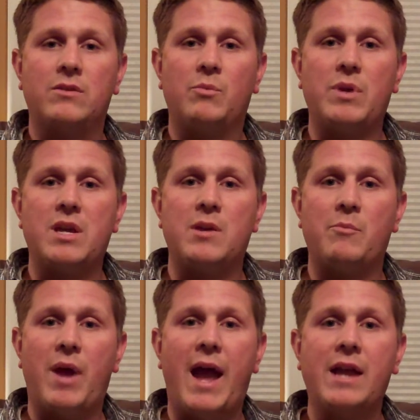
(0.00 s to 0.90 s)
to be
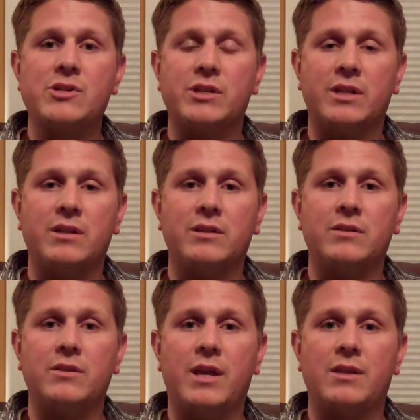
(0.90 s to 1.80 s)
compassionate
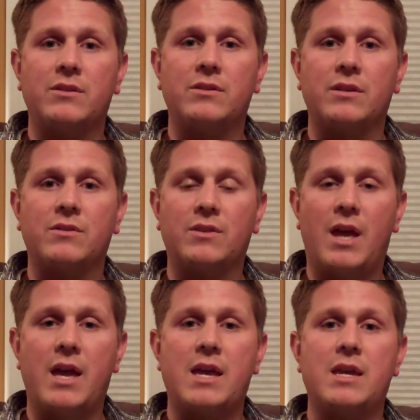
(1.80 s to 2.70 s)
and to
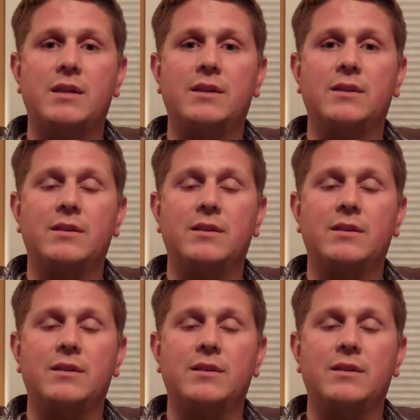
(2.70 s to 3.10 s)
say,